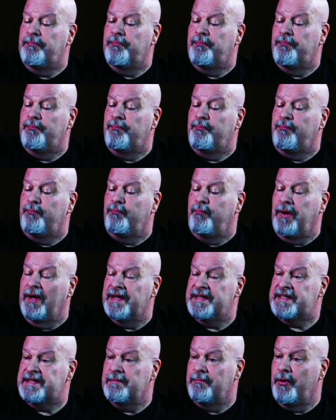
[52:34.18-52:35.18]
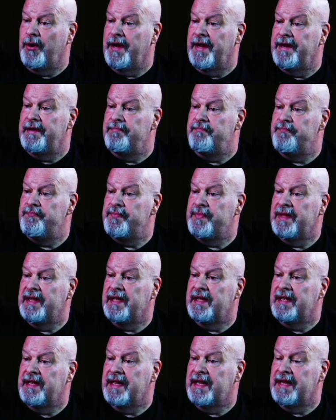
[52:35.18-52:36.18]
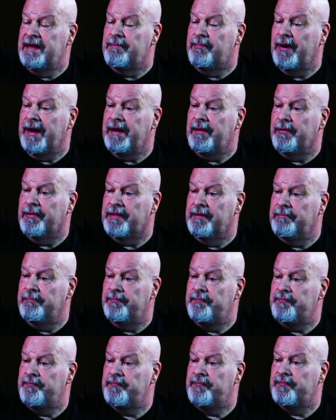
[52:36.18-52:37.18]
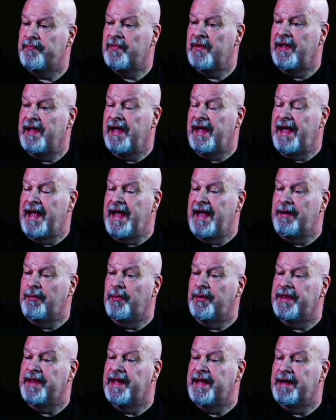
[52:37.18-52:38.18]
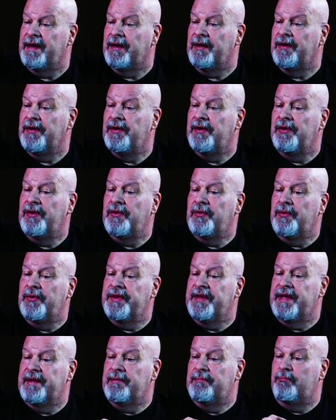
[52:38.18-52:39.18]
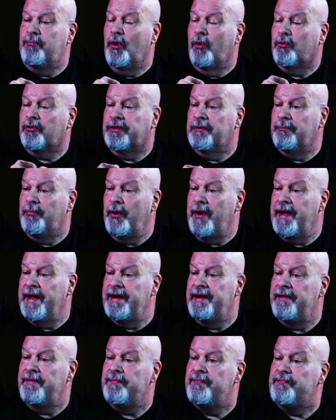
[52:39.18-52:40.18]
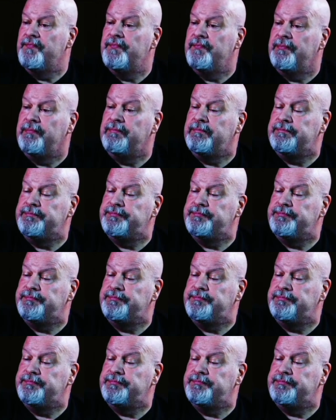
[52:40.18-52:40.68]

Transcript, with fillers: he blessed the bread, he prayed with them, and when they broke the bread,